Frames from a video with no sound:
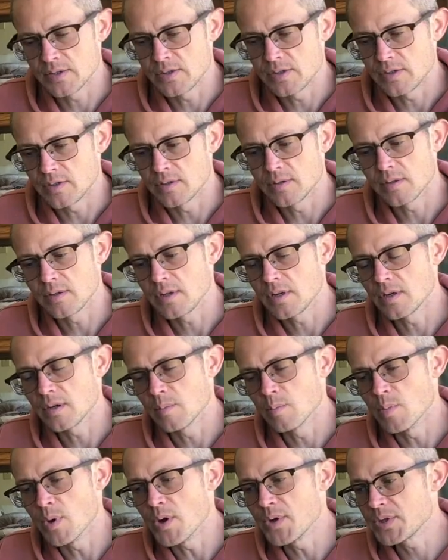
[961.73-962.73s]
do,
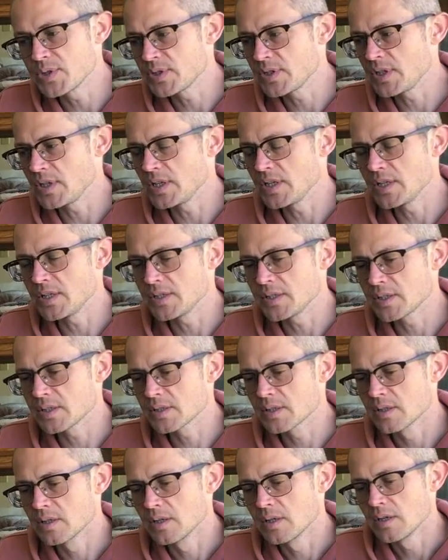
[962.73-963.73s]
most
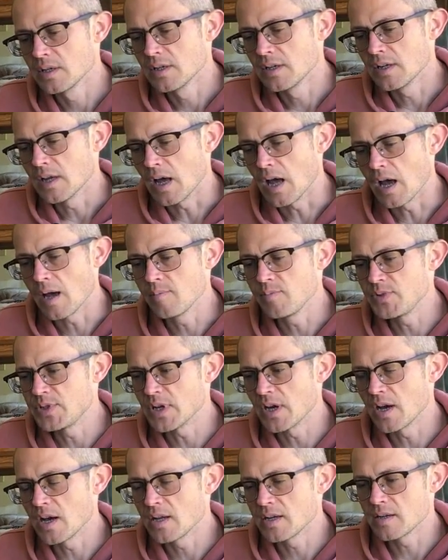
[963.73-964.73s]
teas, I'm
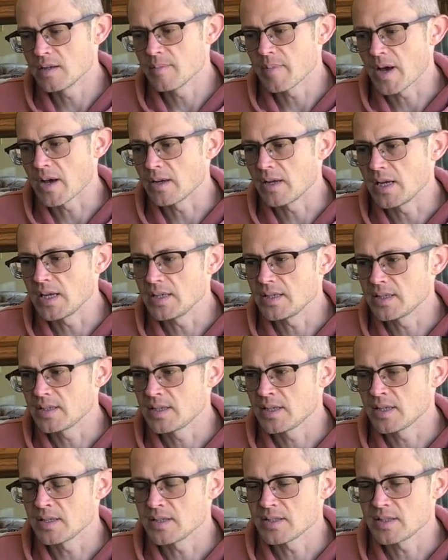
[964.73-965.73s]
done at about 8 to
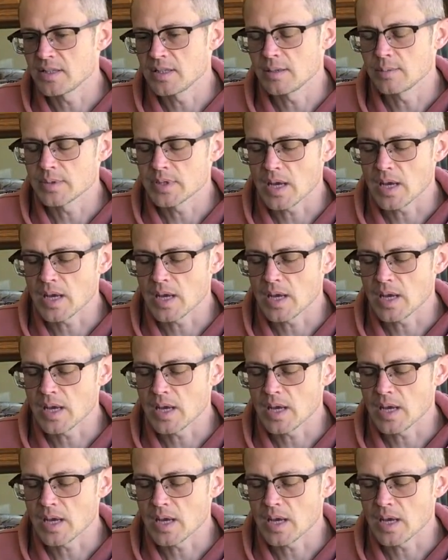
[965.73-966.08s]
10 steeps.